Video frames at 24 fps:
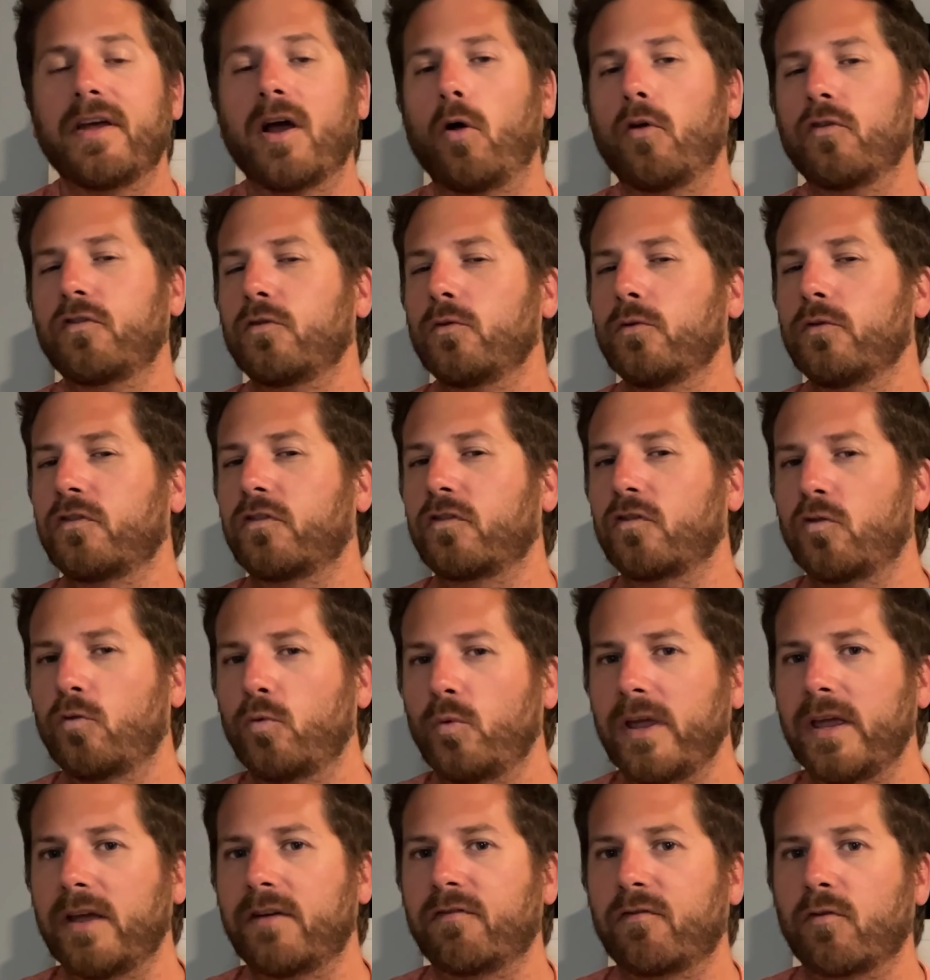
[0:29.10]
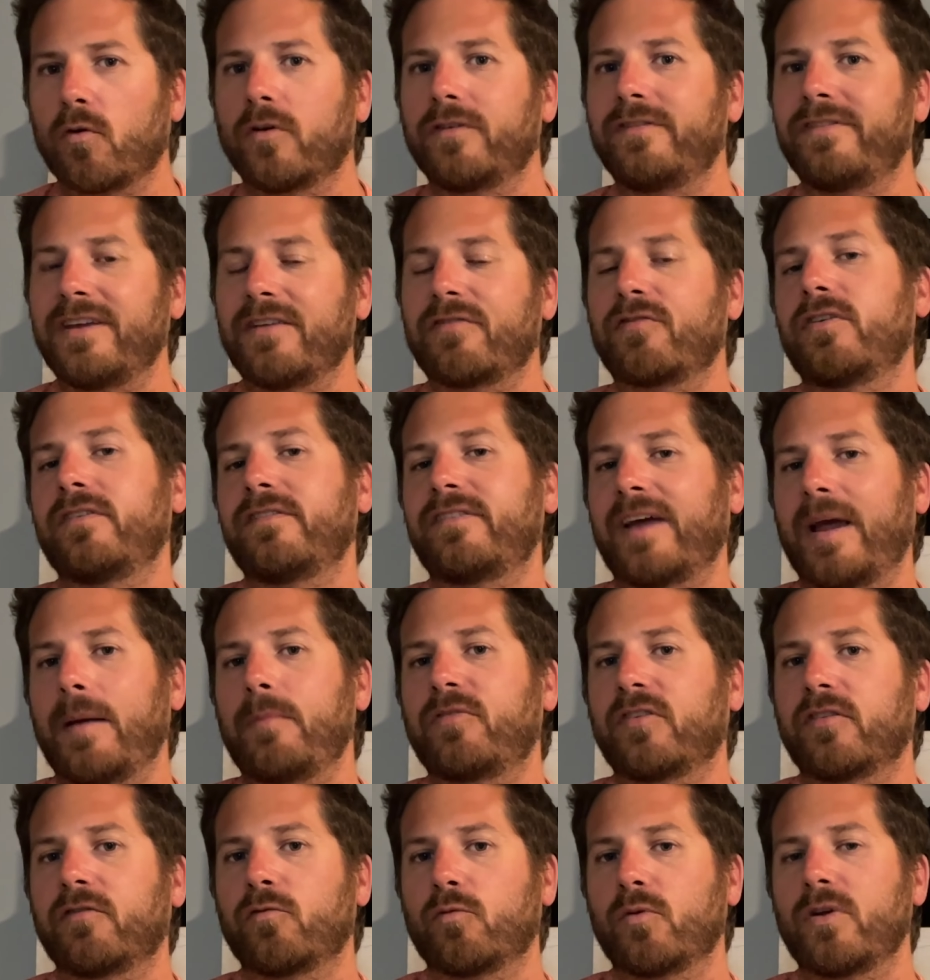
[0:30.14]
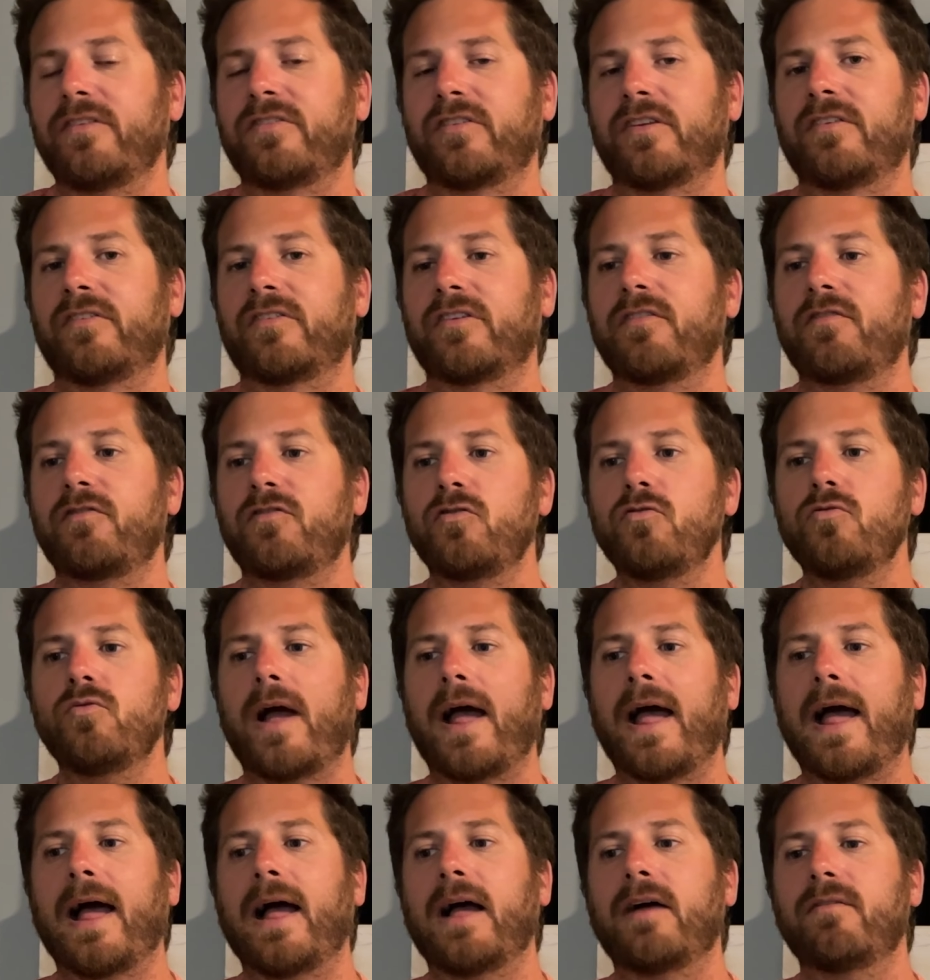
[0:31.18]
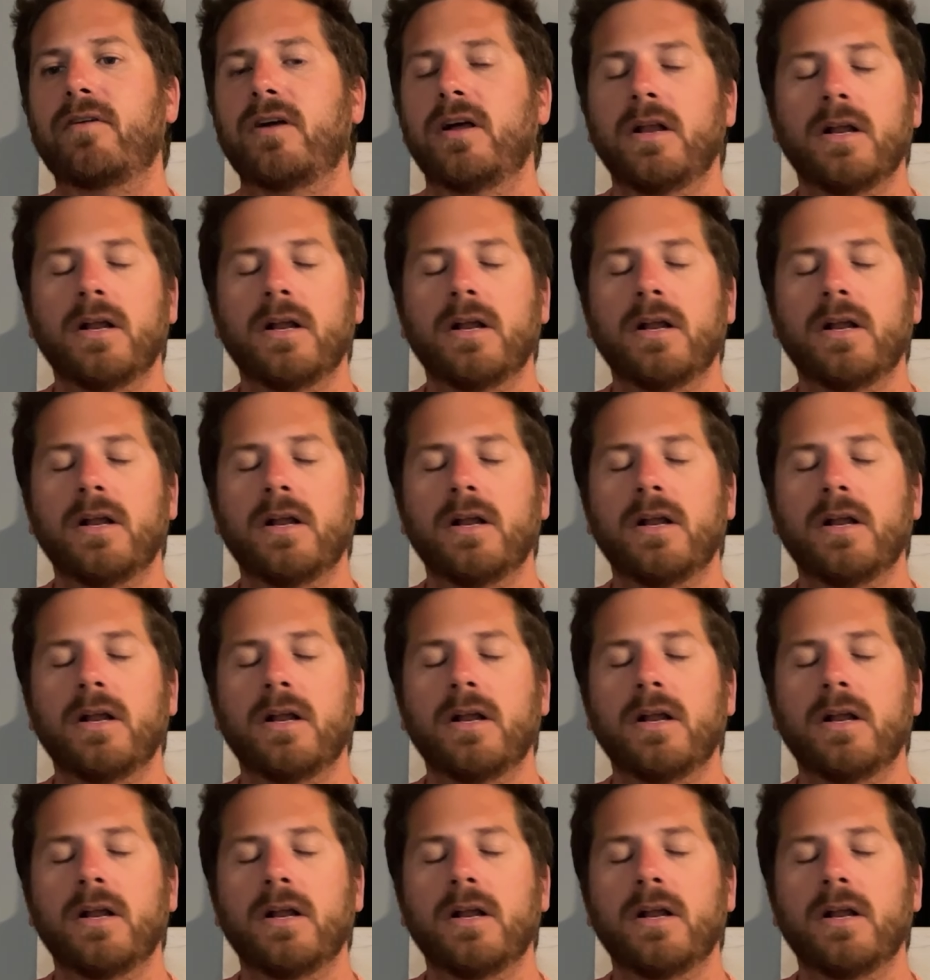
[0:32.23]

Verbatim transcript: also squeak for different types of reasons. If you have